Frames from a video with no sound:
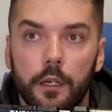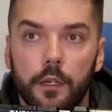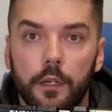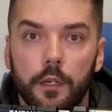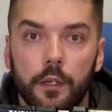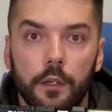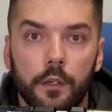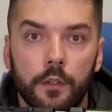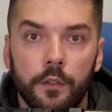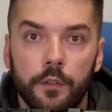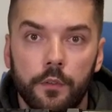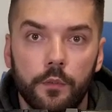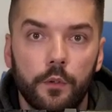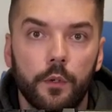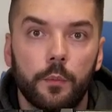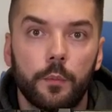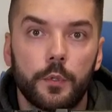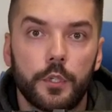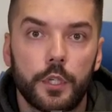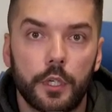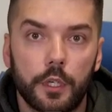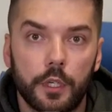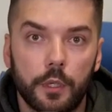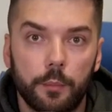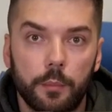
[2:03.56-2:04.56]
is from
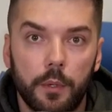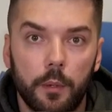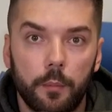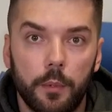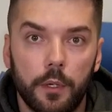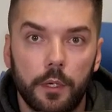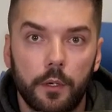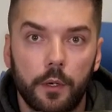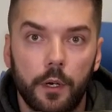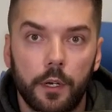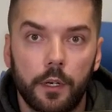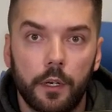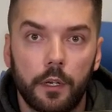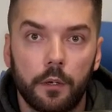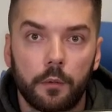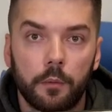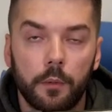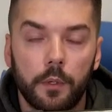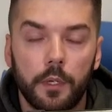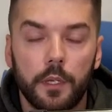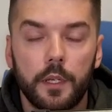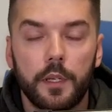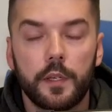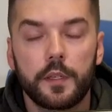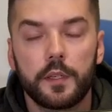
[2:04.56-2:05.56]
Czech Republic right
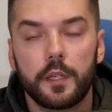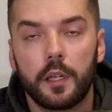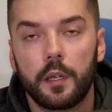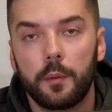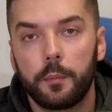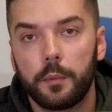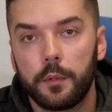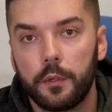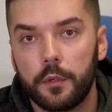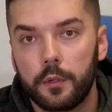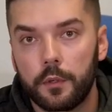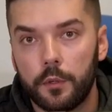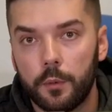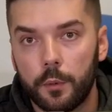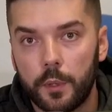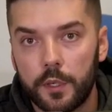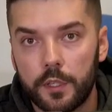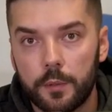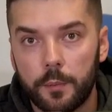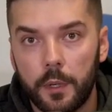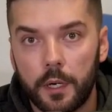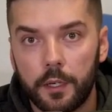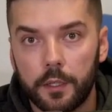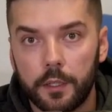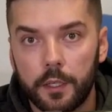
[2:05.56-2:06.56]
now, except the
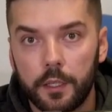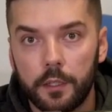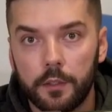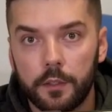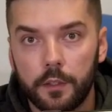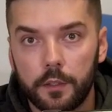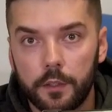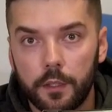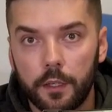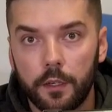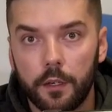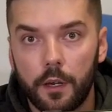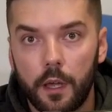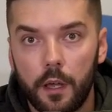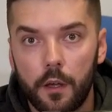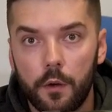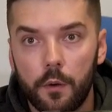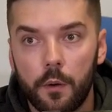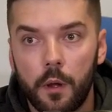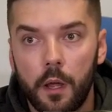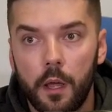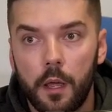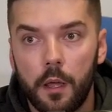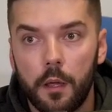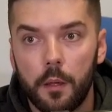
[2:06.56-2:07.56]
US market till
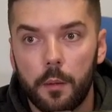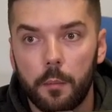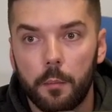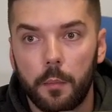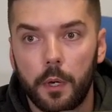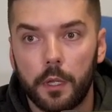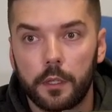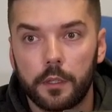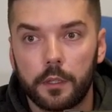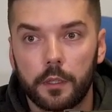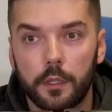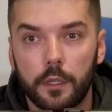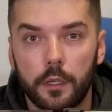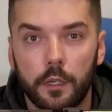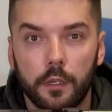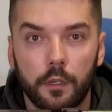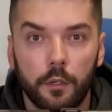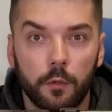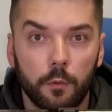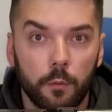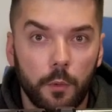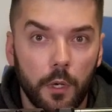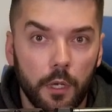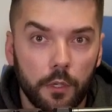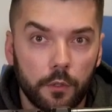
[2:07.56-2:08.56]
now. But
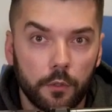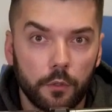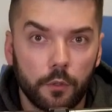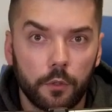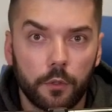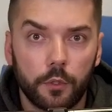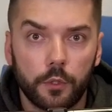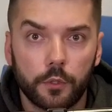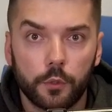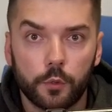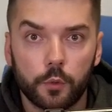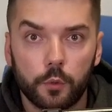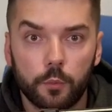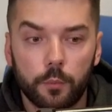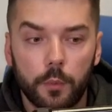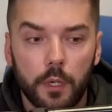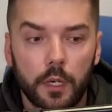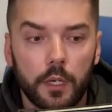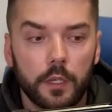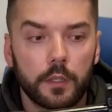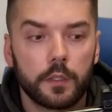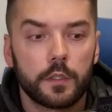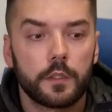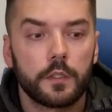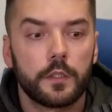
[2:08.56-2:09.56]
in 1 or 2
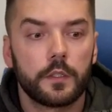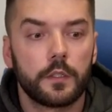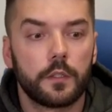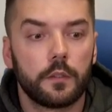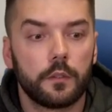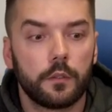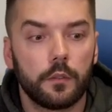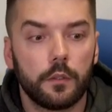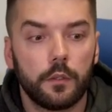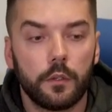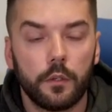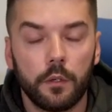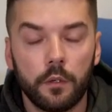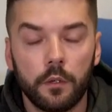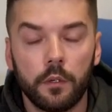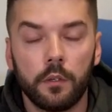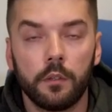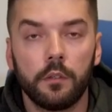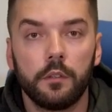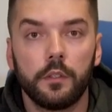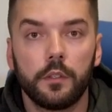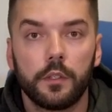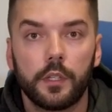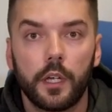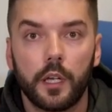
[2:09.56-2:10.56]
months,
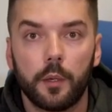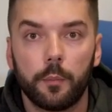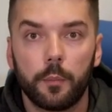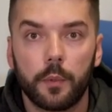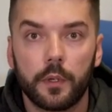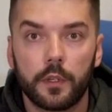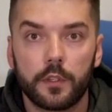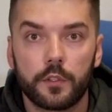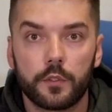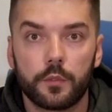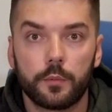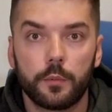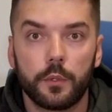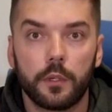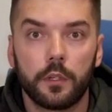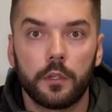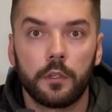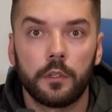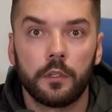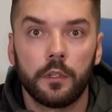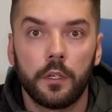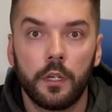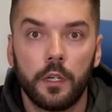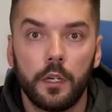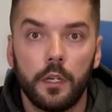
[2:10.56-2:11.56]
all Taipans
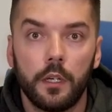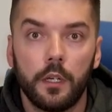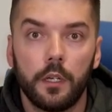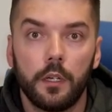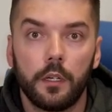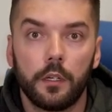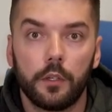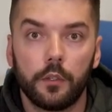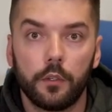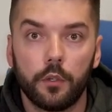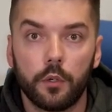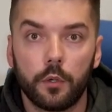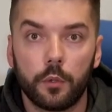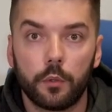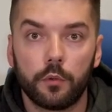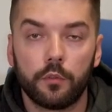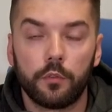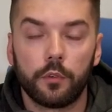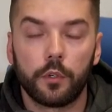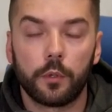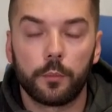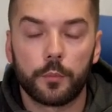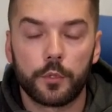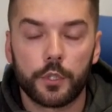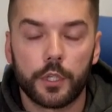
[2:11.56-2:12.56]
will go
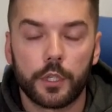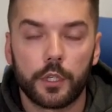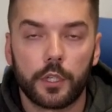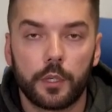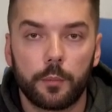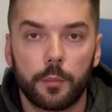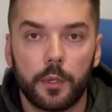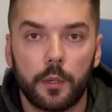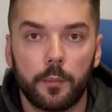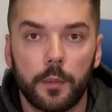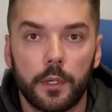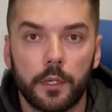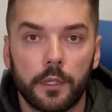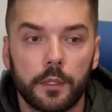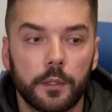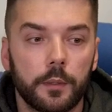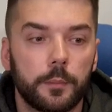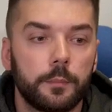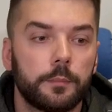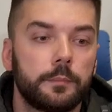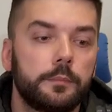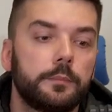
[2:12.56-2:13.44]
from Czech Republic.